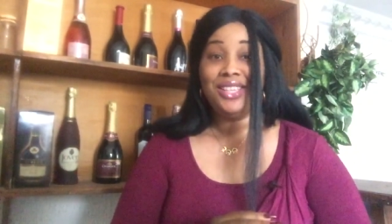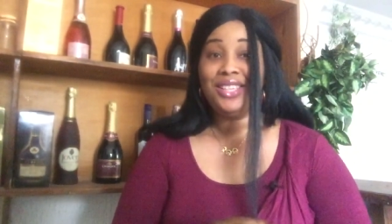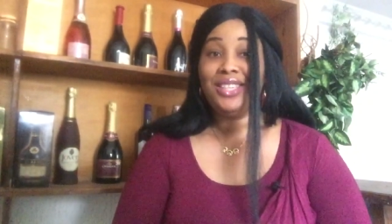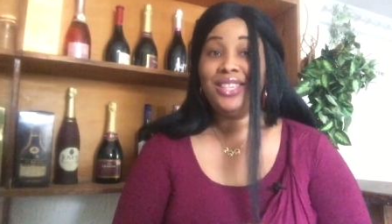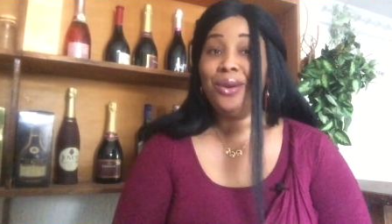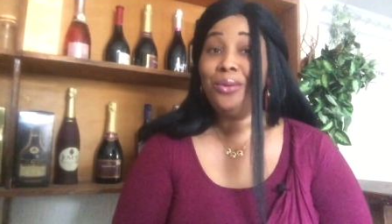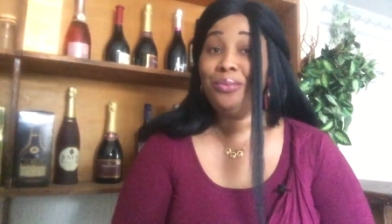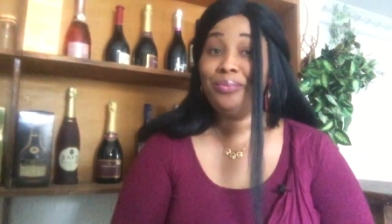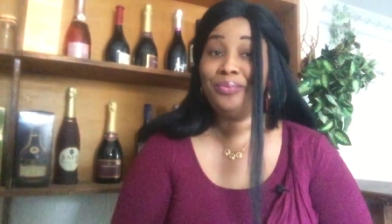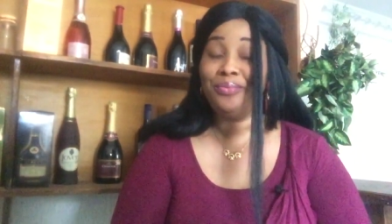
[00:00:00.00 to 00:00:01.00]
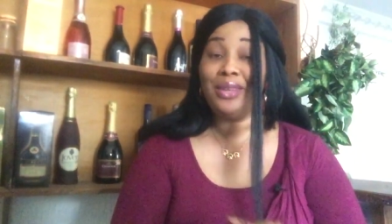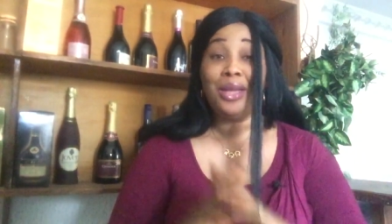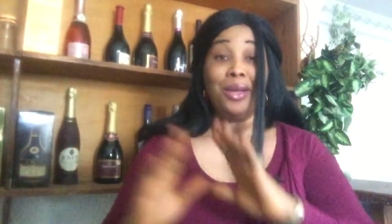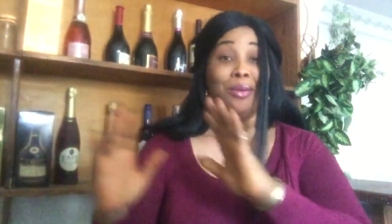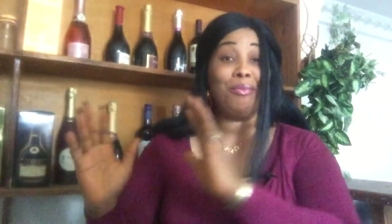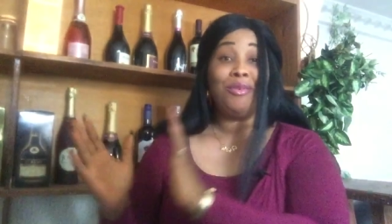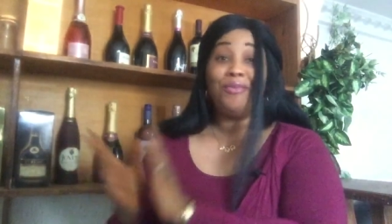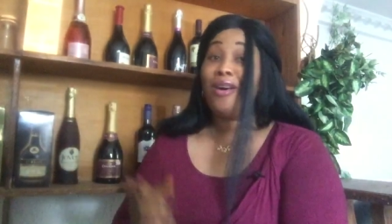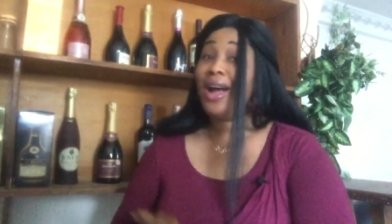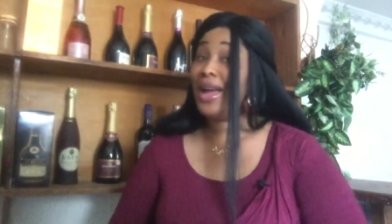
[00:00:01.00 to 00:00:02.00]
So
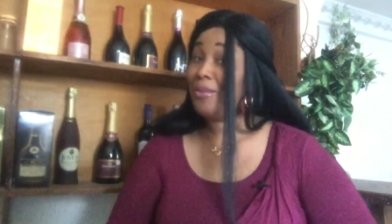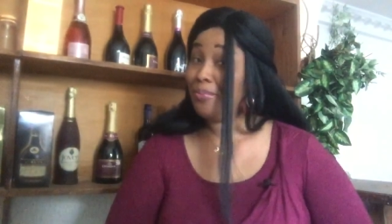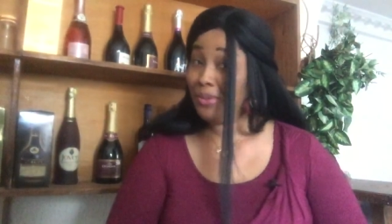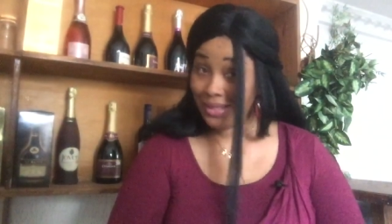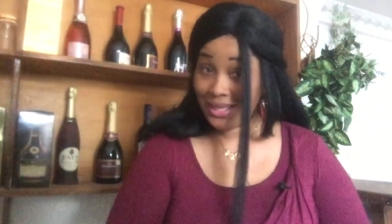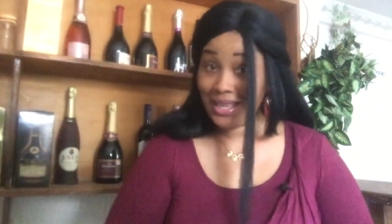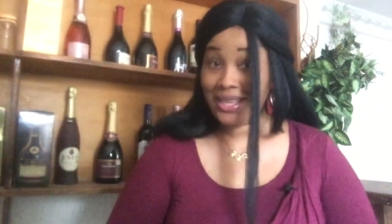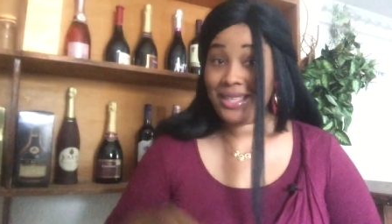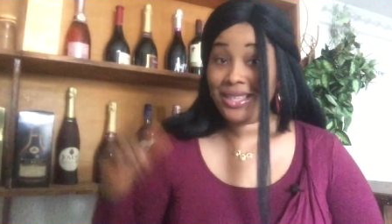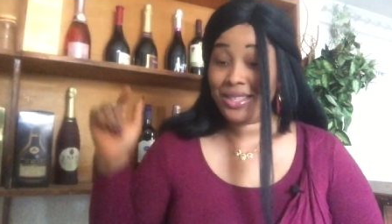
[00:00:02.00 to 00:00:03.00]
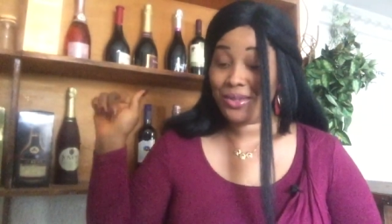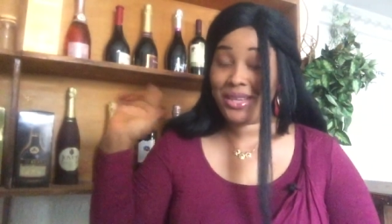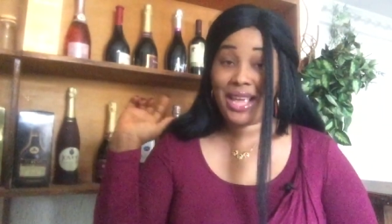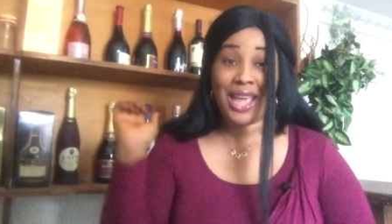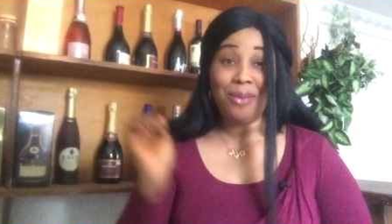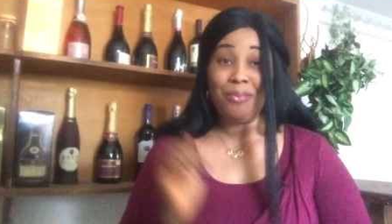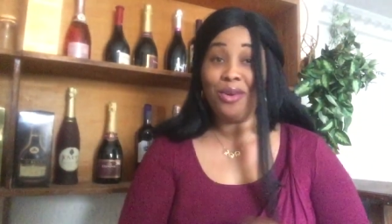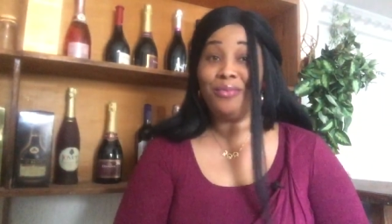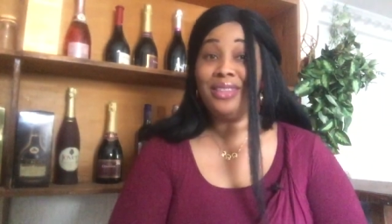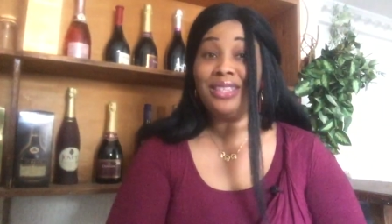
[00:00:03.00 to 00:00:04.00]
before I proceed to the aim
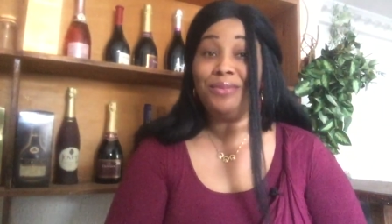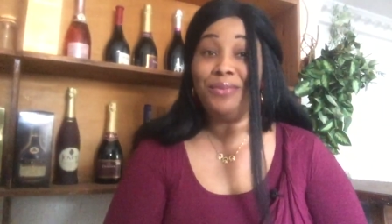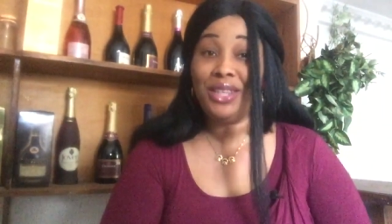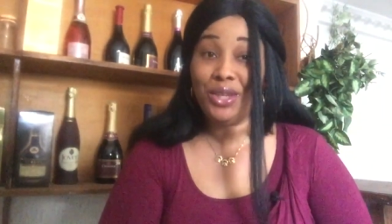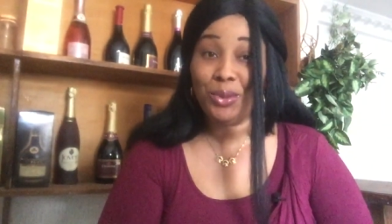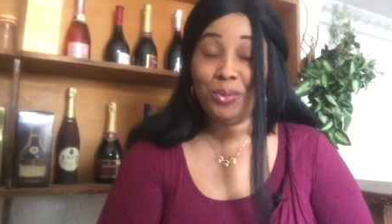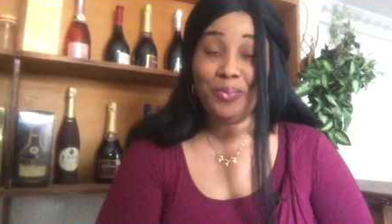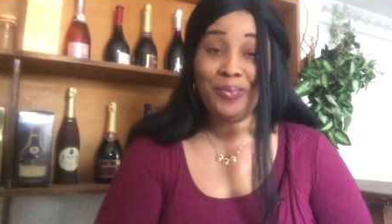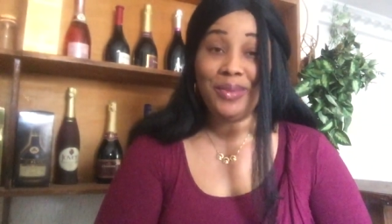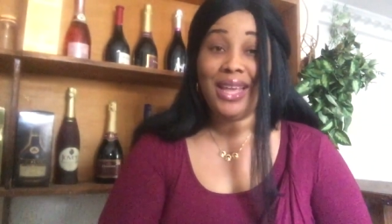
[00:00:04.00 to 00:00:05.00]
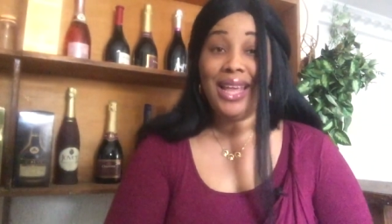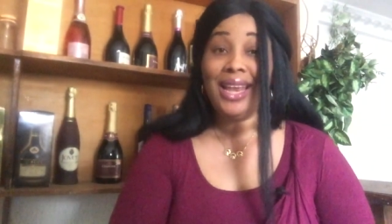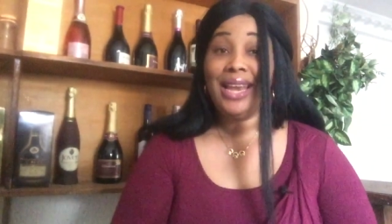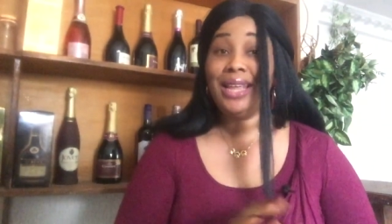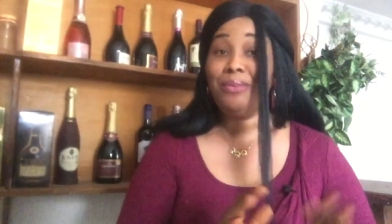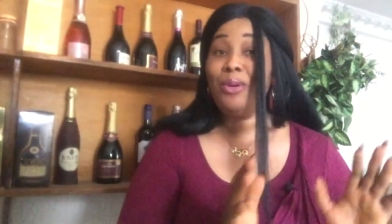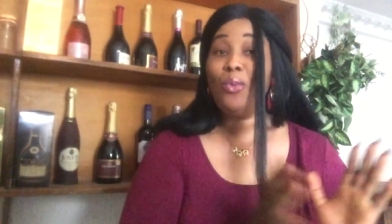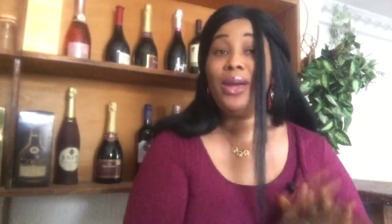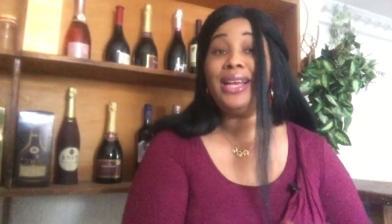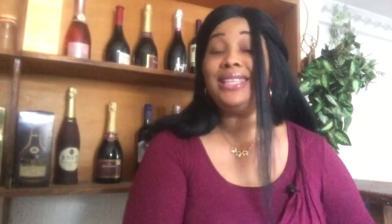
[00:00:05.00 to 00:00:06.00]
of this video, let me
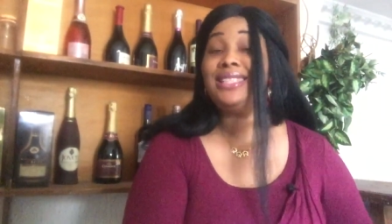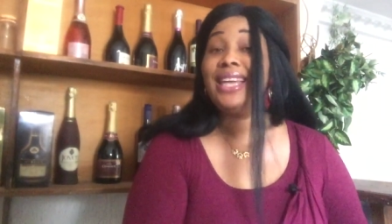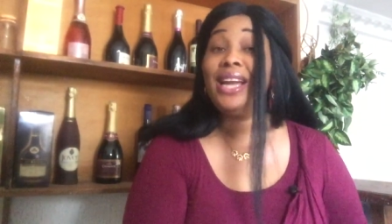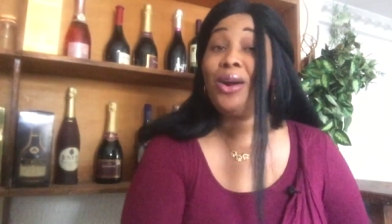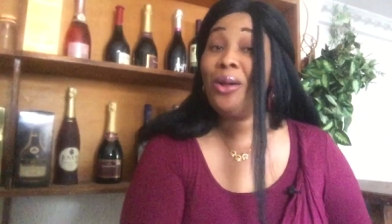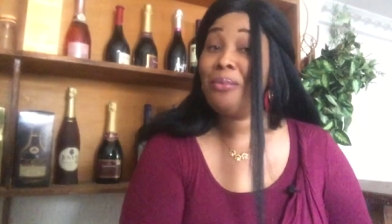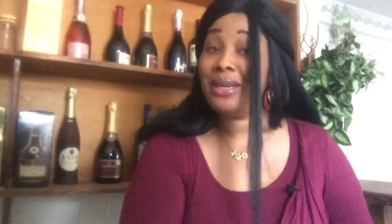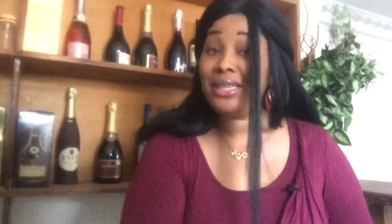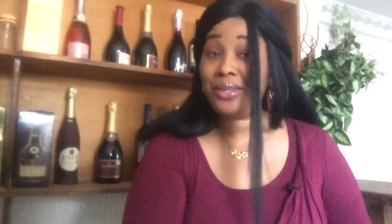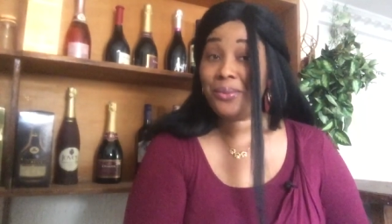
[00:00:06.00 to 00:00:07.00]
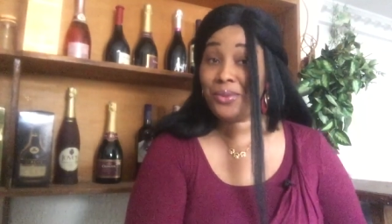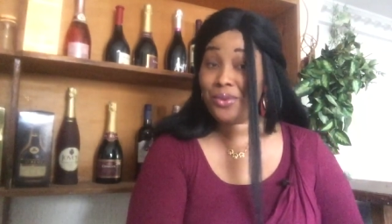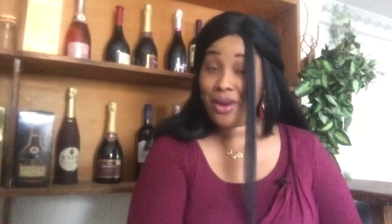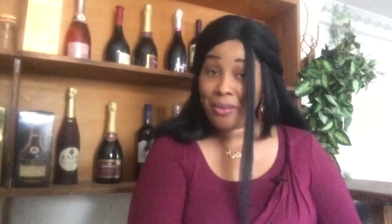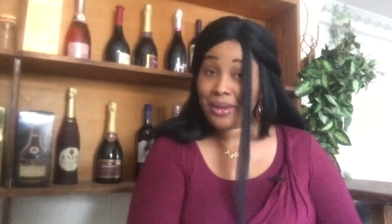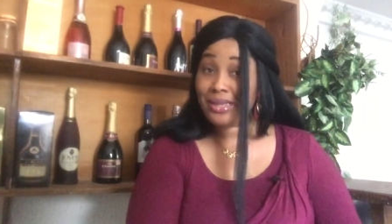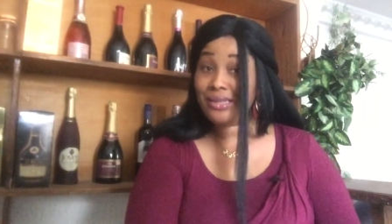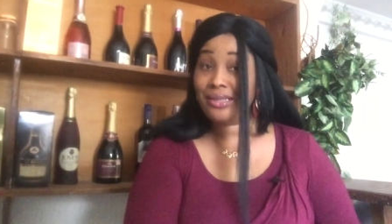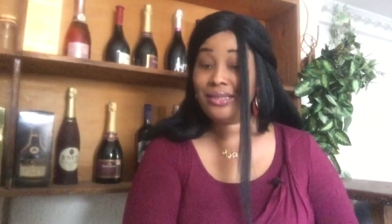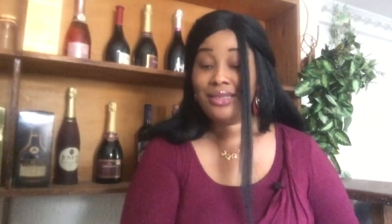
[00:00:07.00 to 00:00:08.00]
quickly thank all my subscribers,